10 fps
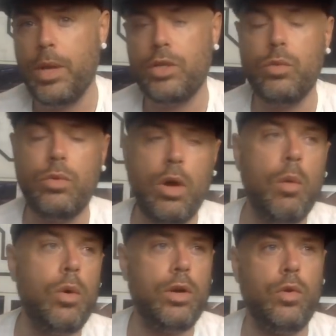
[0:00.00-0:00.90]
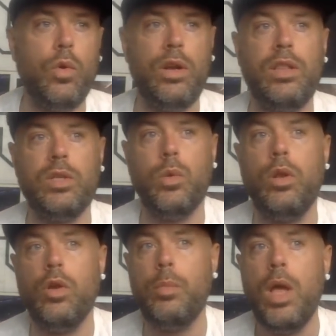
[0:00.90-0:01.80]
I do not want to go into this
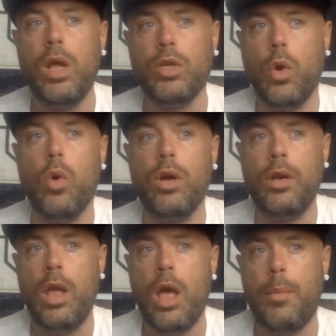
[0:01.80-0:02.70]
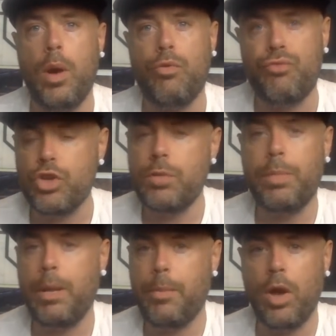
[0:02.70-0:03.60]
World Cup talking about Russian
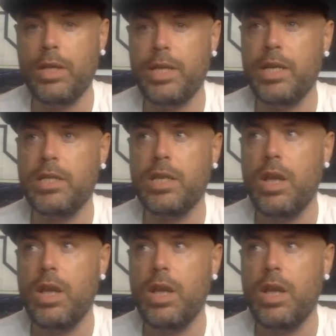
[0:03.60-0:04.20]
politics,